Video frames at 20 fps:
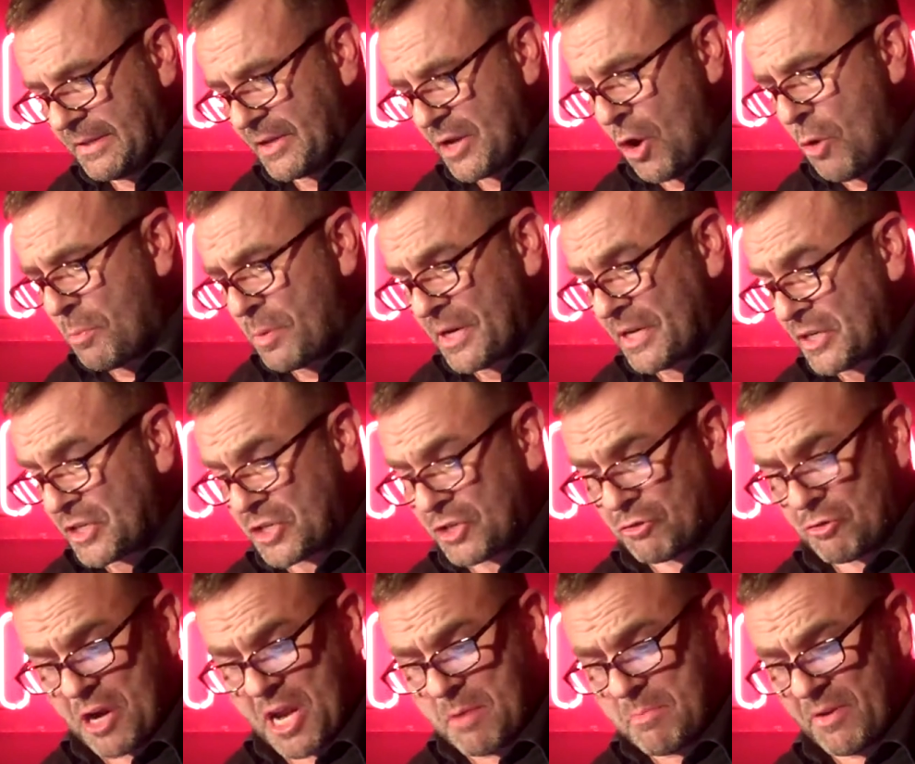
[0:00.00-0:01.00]
The opening
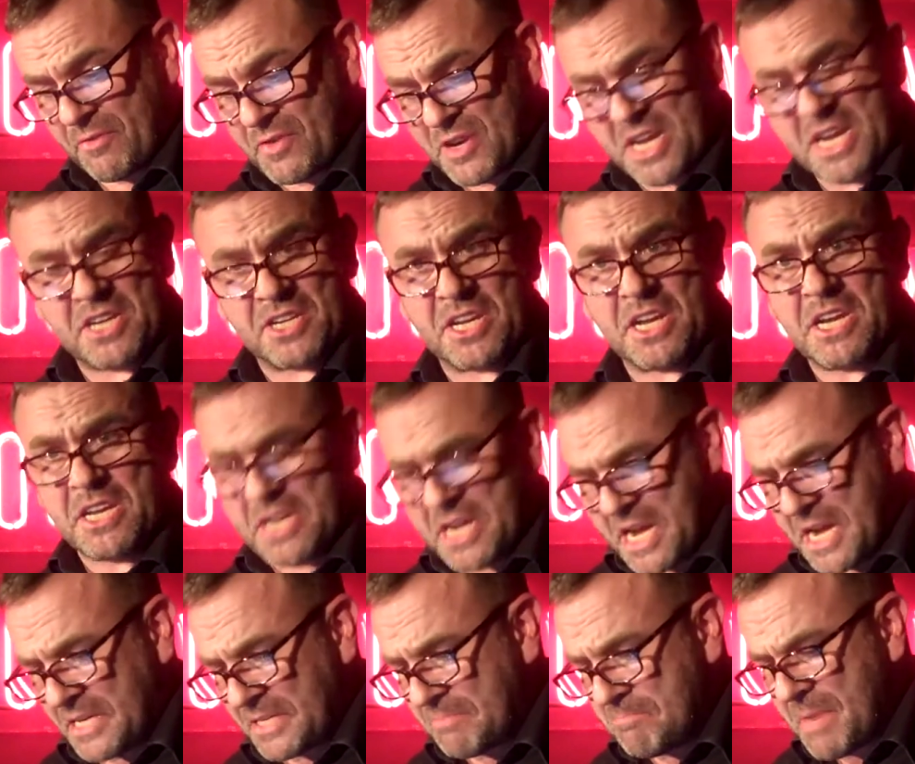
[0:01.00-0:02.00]
scream of "Neat Neat
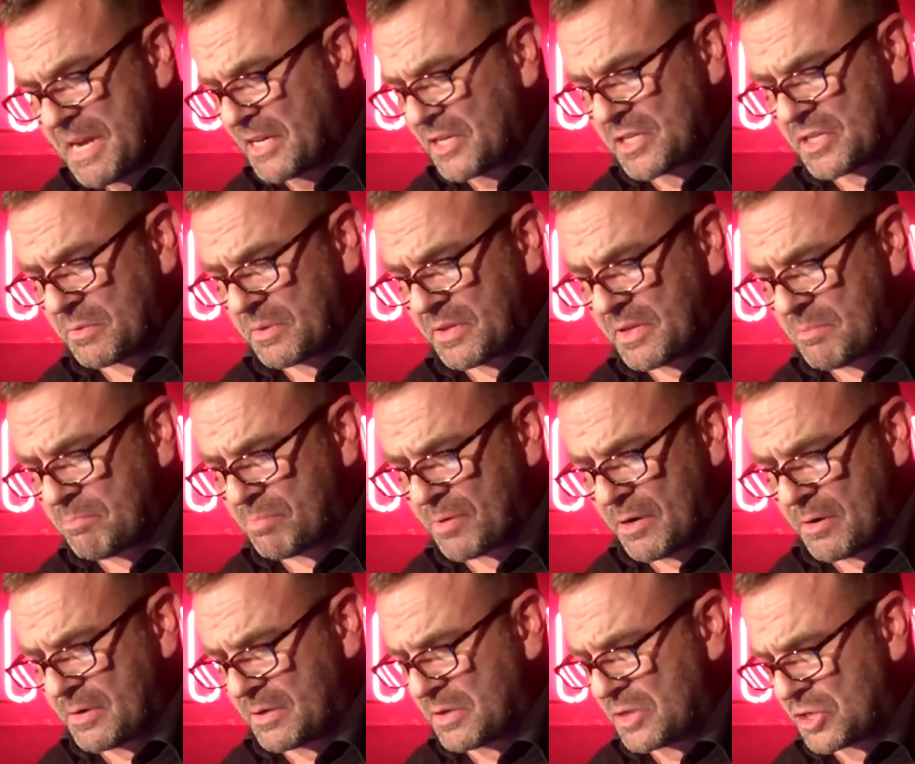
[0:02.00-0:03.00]
Neat" mixed with the
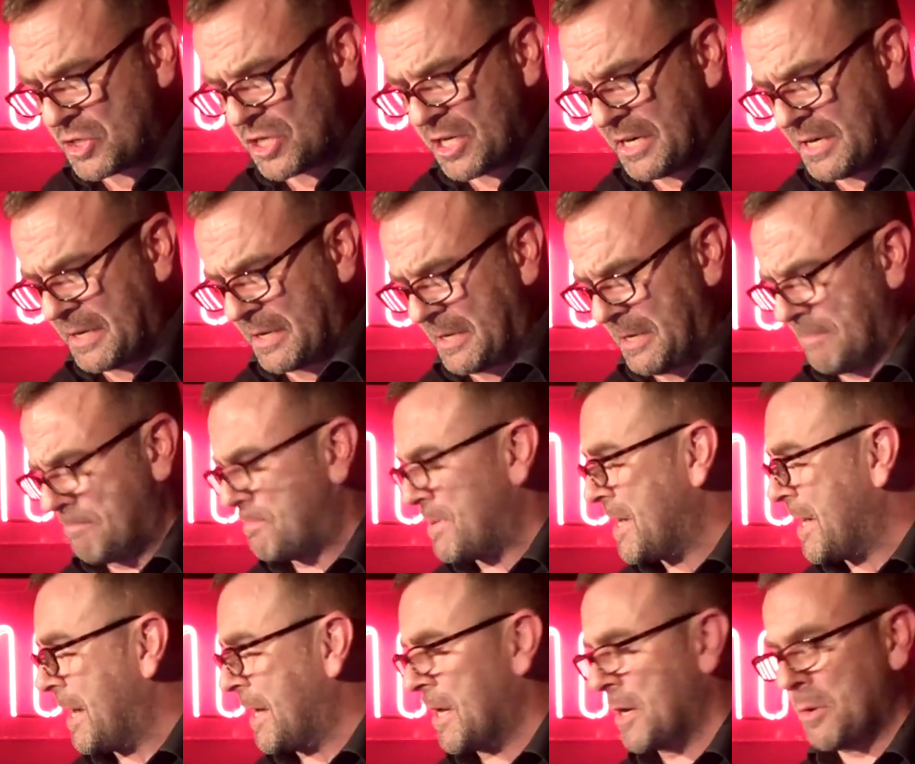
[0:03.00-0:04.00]
broken china cup
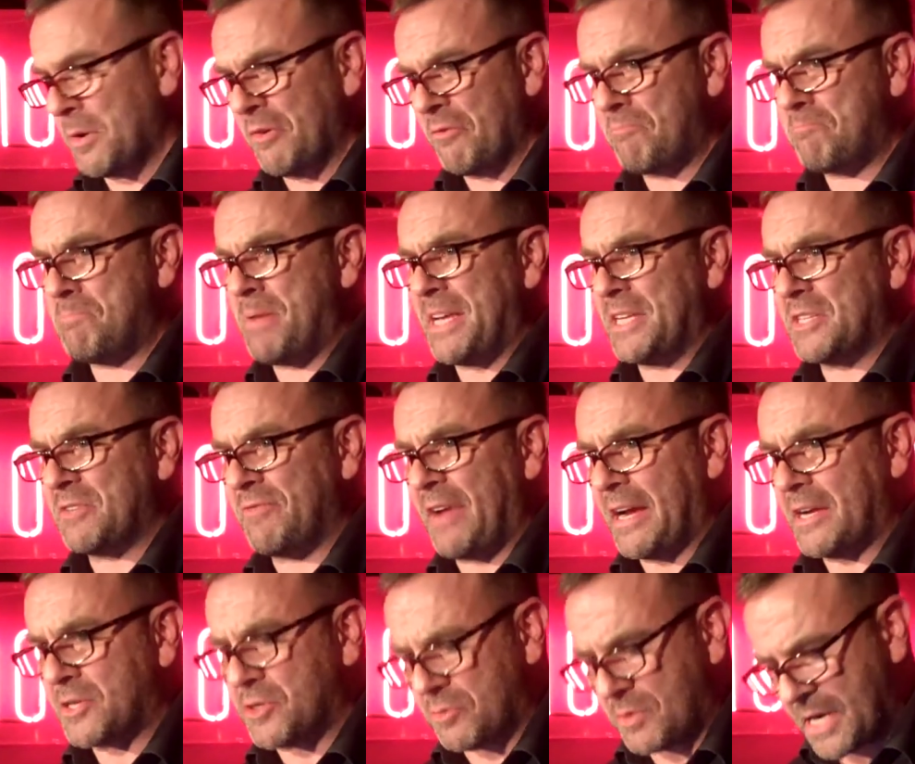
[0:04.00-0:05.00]
piano of Piss
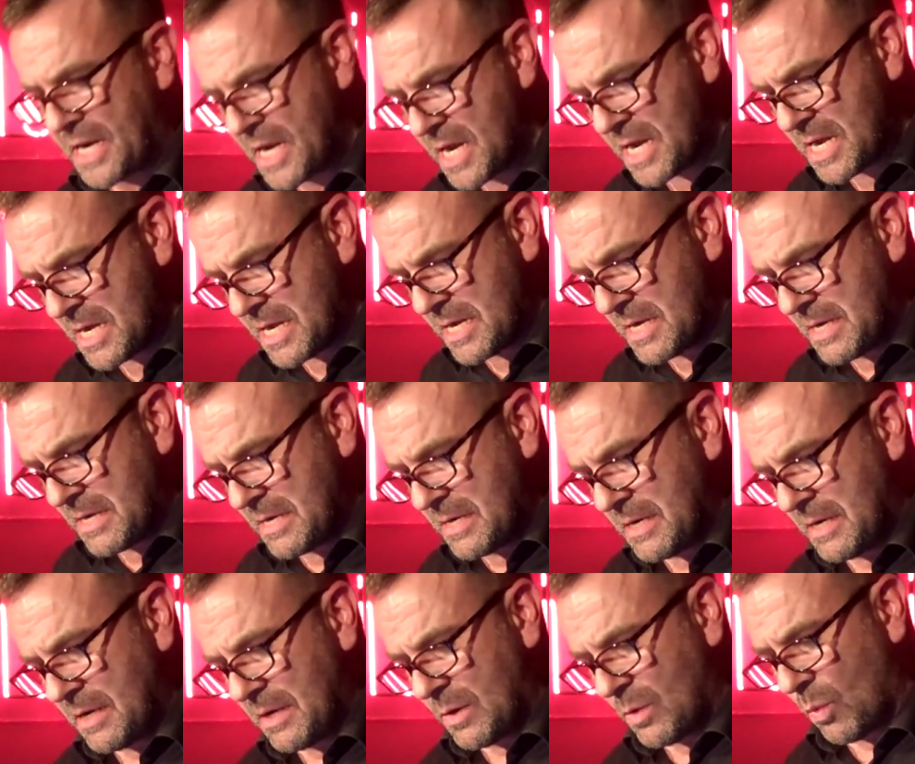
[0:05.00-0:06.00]
Factory.
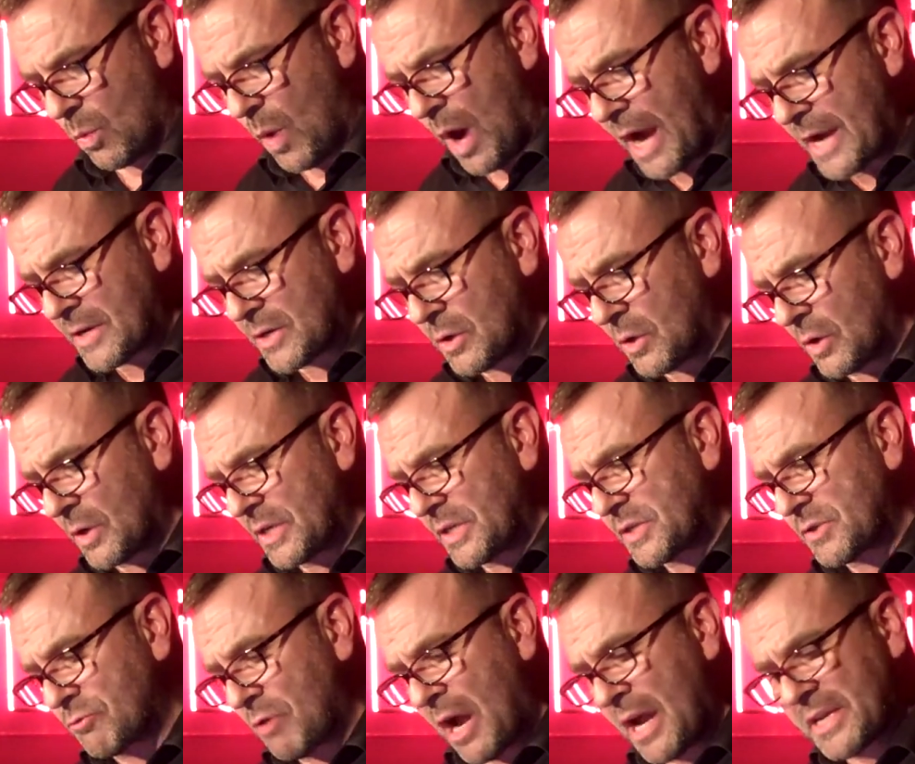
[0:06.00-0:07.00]
White
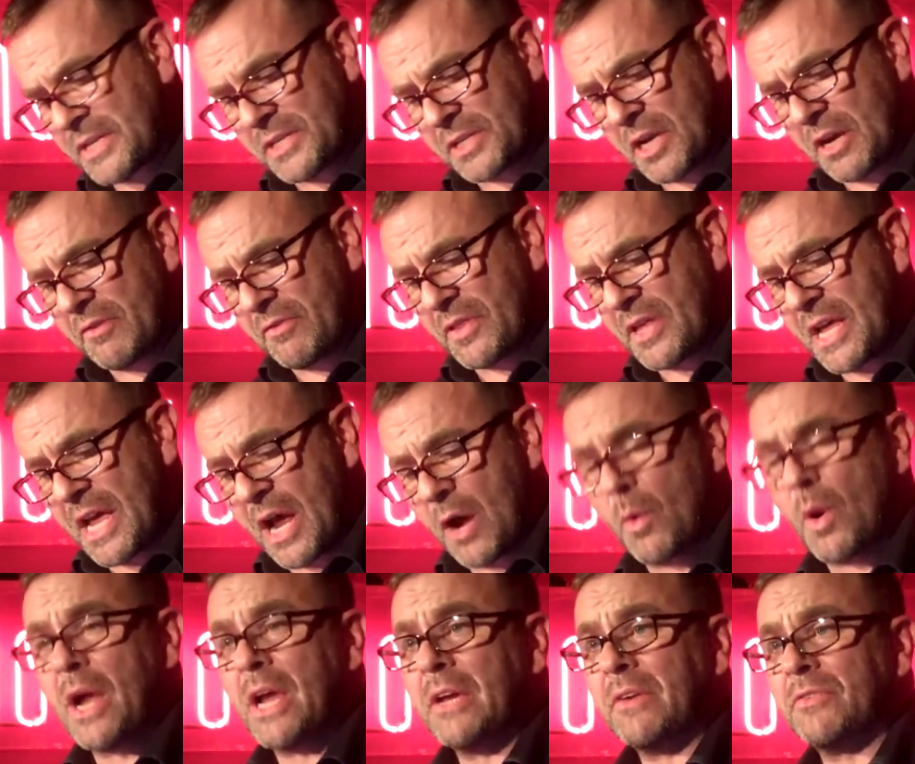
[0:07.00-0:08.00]
noise rising over the
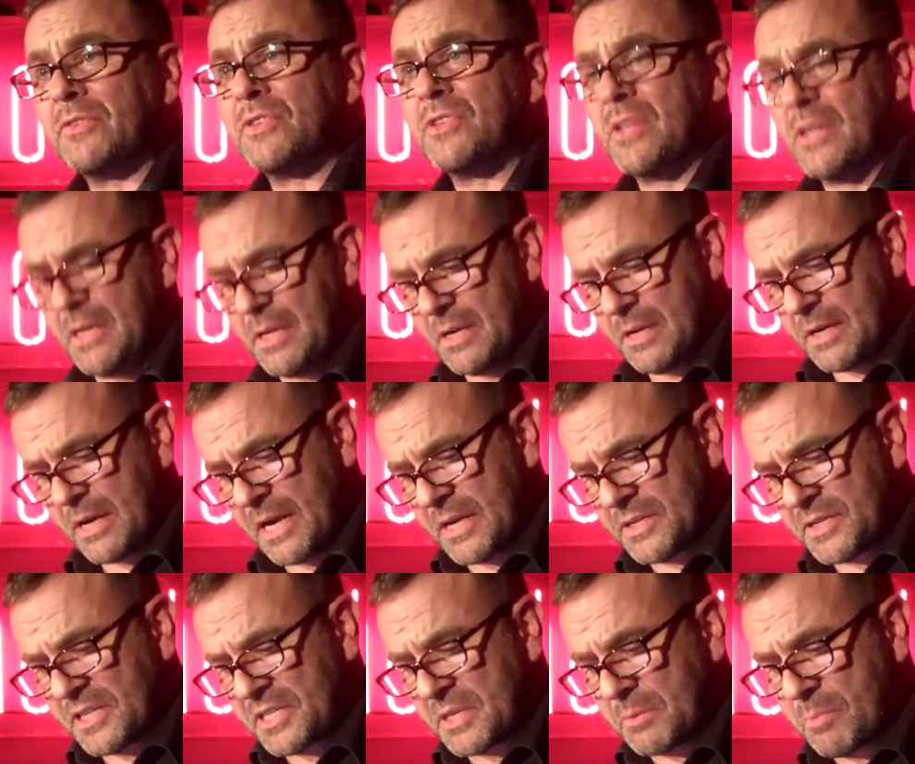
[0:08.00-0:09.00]
airwaves
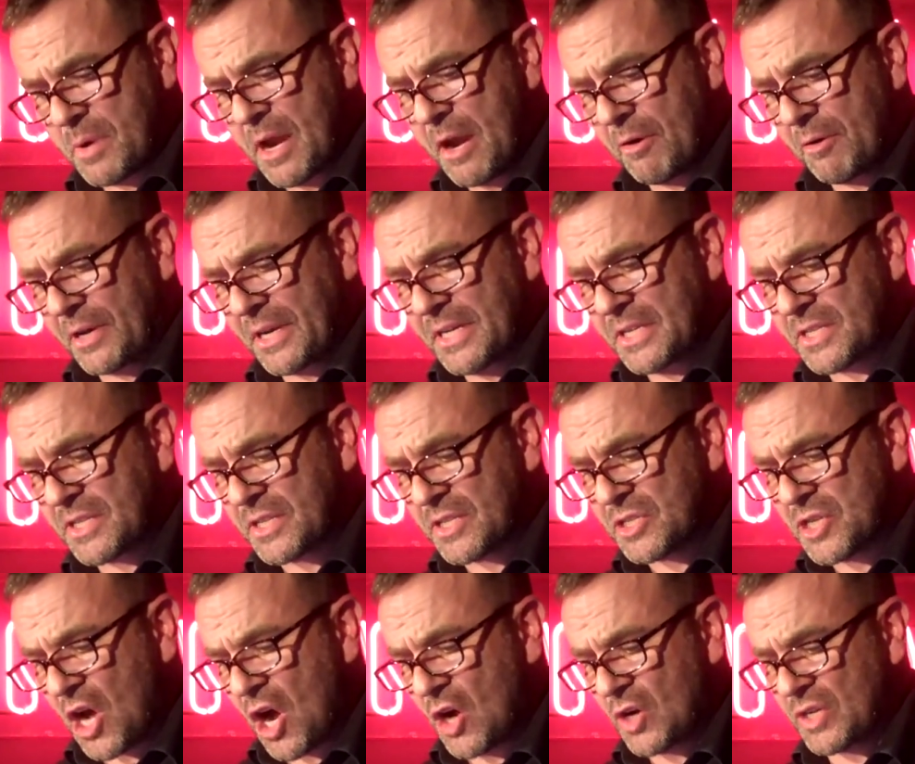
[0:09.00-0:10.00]
and disappearing into the
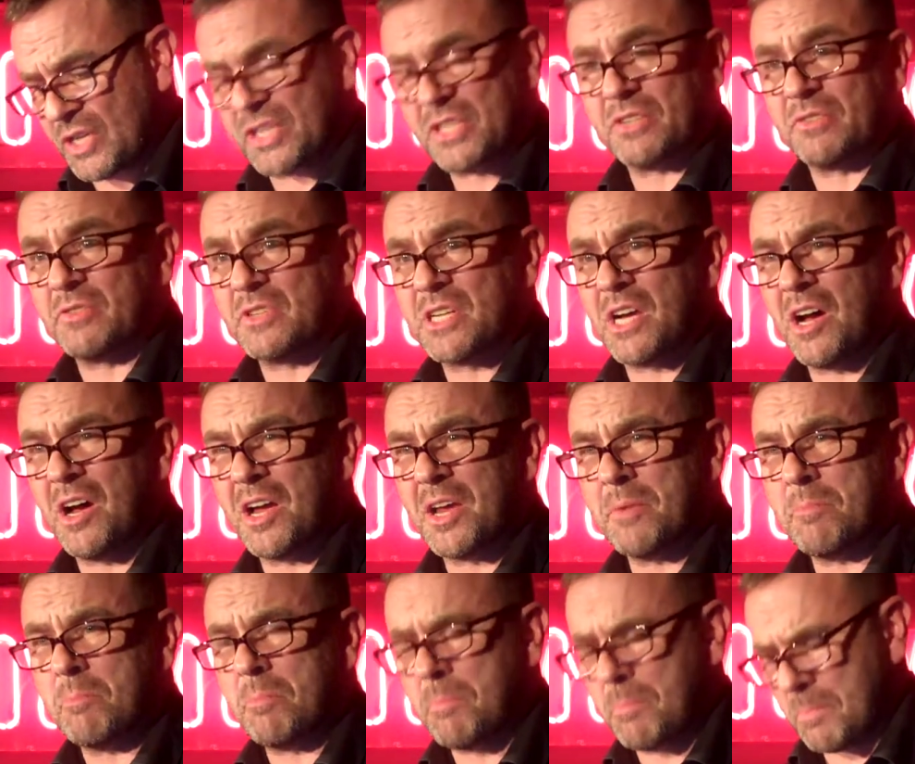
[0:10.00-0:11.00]
darkness of
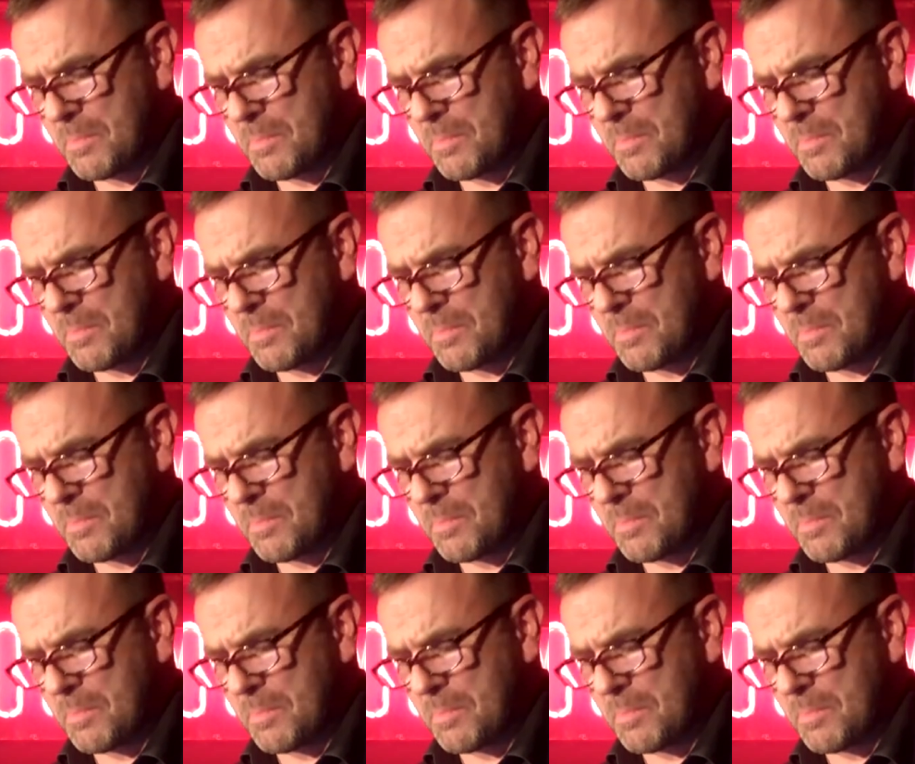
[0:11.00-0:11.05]
time.